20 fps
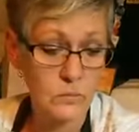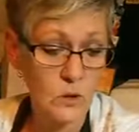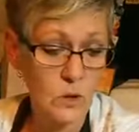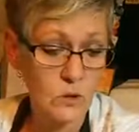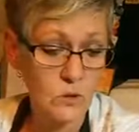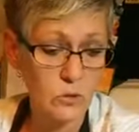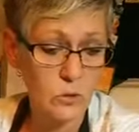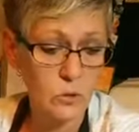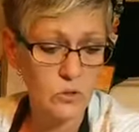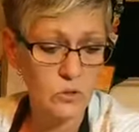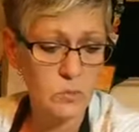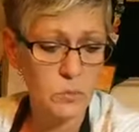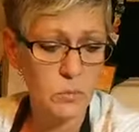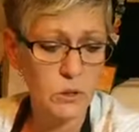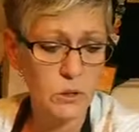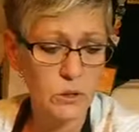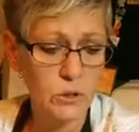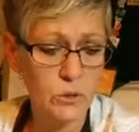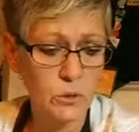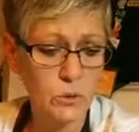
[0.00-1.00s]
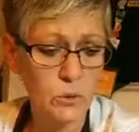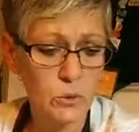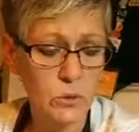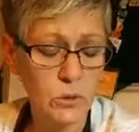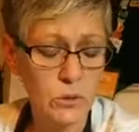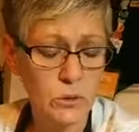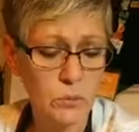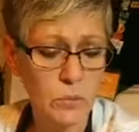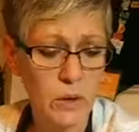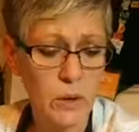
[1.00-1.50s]
those blue
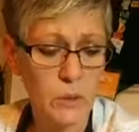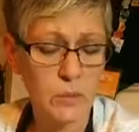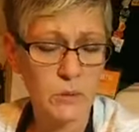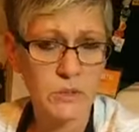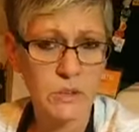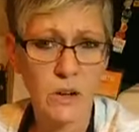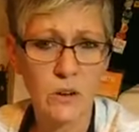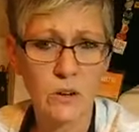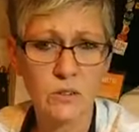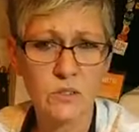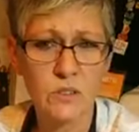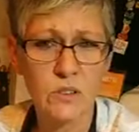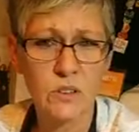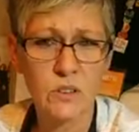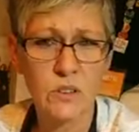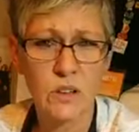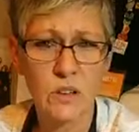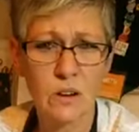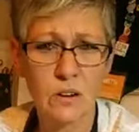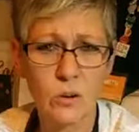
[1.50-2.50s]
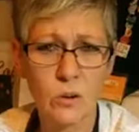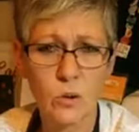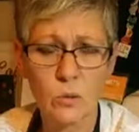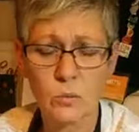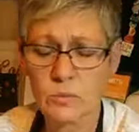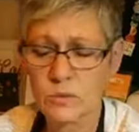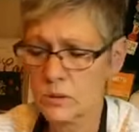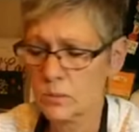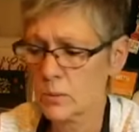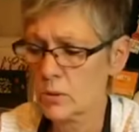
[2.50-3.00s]
paper towels that you can get at Home
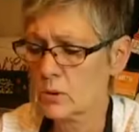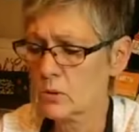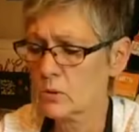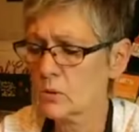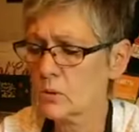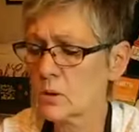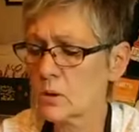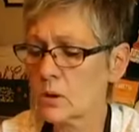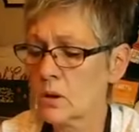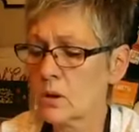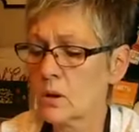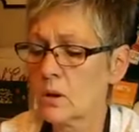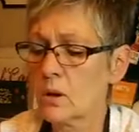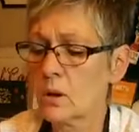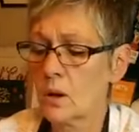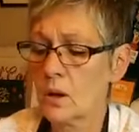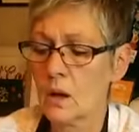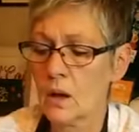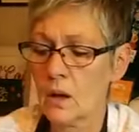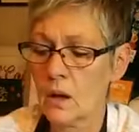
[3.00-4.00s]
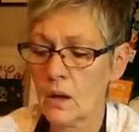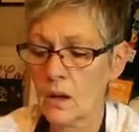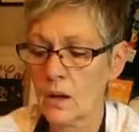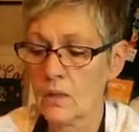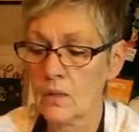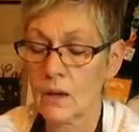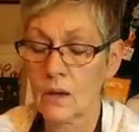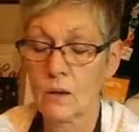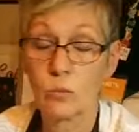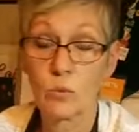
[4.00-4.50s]
Depot, and
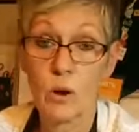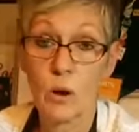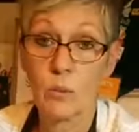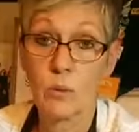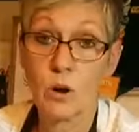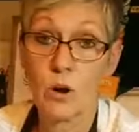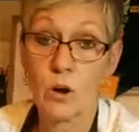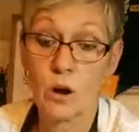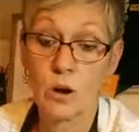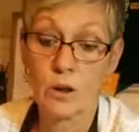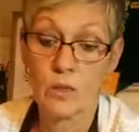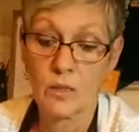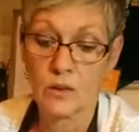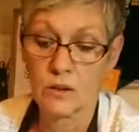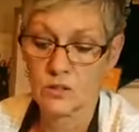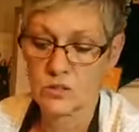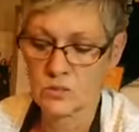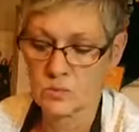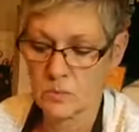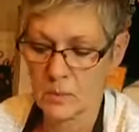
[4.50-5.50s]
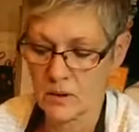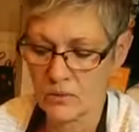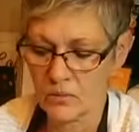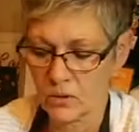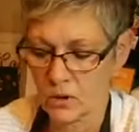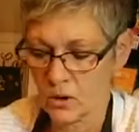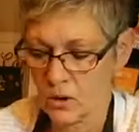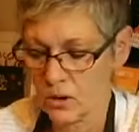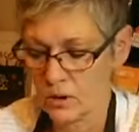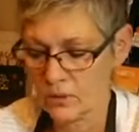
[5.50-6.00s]
then rub it on and then just buff it
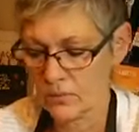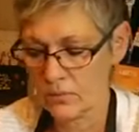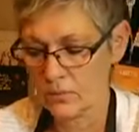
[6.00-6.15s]
off.